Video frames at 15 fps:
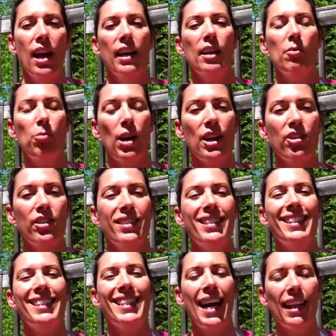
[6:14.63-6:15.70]
Compression is
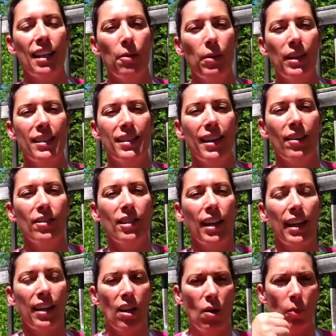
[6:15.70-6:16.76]
exactly what it sounds
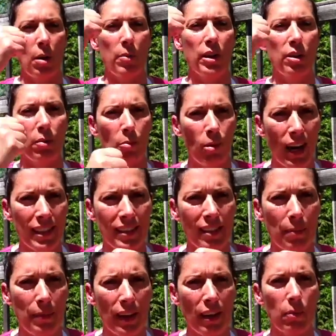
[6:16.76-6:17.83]
like when we compress
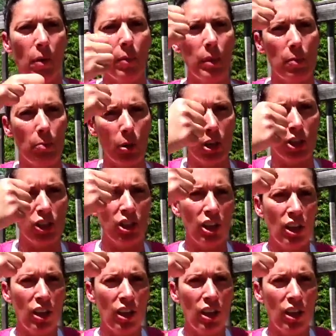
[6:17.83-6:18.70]
something, when we push